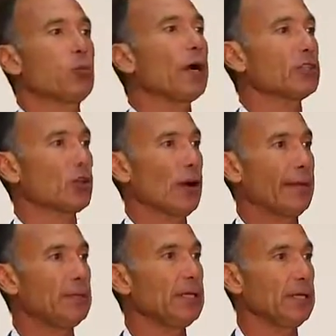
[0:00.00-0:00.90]
want your
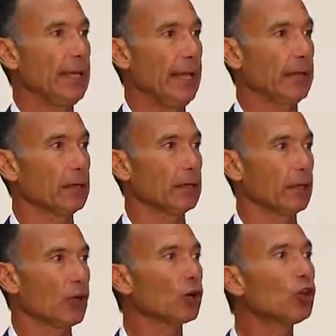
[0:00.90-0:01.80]
IP today.
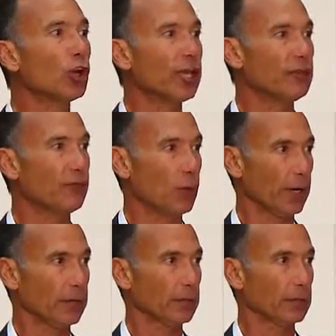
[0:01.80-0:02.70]
They're looking for
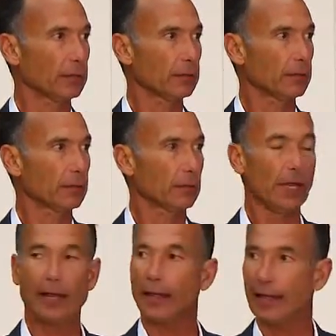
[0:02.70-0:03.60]
it.
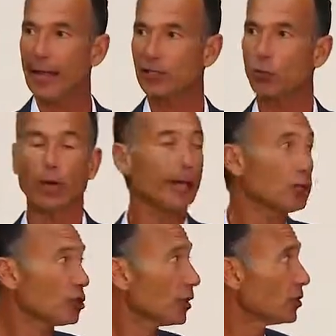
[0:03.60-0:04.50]
That's why you
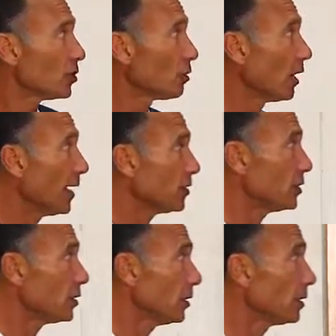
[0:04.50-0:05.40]
should consider
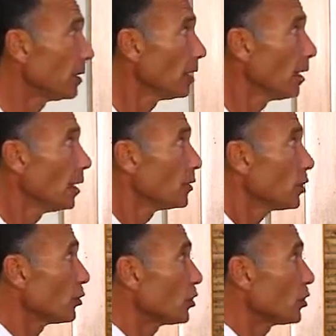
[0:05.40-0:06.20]
licensing. So